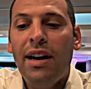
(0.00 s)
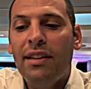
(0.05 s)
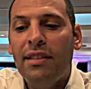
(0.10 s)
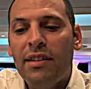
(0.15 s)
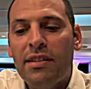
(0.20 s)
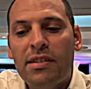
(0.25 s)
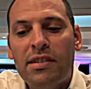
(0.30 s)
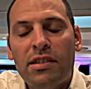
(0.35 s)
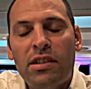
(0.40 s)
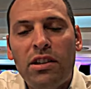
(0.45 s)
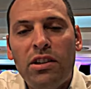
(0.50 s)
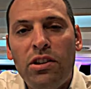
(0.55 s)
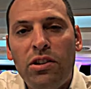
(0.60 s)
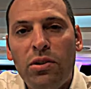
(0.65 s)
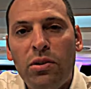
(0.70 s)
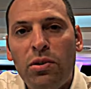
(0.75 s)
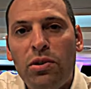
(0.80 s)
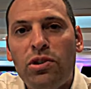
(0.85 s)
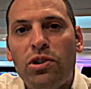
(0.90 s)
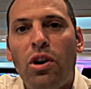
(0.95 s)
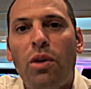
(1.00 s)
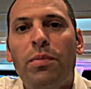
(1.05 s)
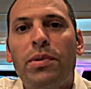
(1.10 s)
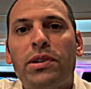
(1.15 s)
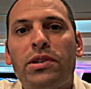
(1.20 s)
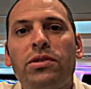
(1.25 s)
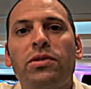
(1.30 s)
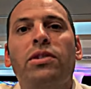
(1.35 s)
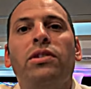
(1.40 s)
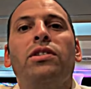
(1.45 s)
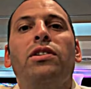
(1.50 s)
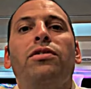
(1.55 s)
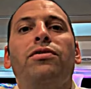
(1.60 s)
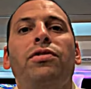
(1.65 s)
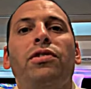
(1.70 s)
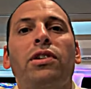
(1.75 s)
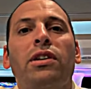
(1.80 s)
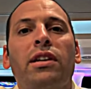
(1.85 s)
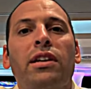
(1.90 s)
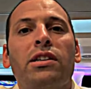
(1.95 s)
and this is a huge opportunity
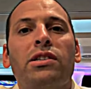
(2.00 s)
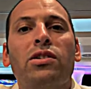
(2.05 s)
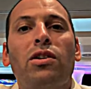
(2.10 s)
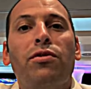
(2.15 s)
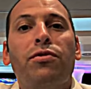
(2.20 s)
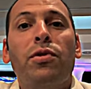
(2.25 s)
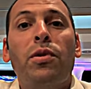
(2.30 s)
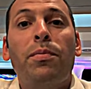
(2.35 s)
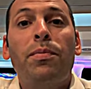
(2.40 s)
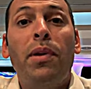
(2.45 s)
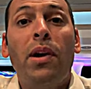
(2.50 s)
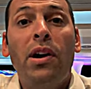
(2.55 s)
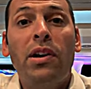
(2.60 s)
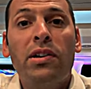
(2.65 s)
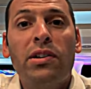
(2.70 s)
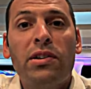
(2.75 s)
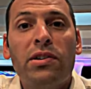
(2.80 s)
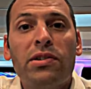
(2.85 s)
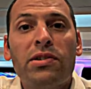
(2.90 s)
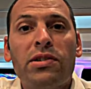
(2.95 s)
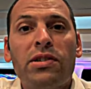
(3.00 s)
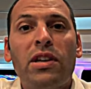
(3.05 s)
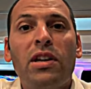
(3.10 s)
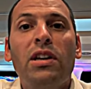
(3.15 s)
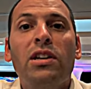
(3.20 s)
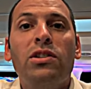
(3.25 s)
for Clicksoftware partners